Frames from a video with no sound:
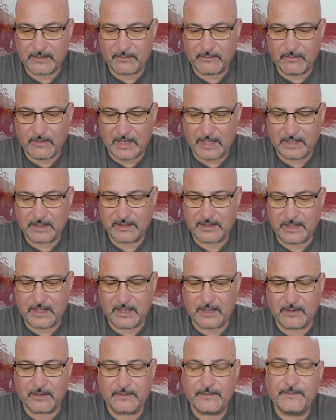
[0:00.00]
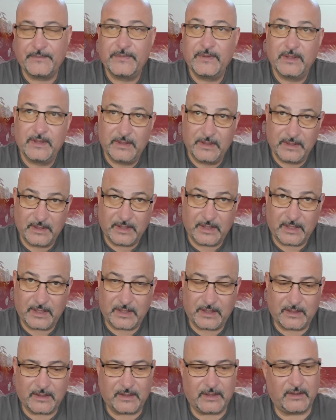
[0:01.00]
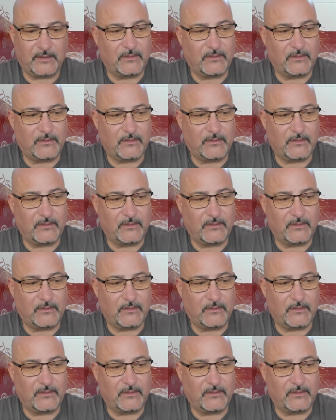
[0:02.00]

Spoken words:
right there in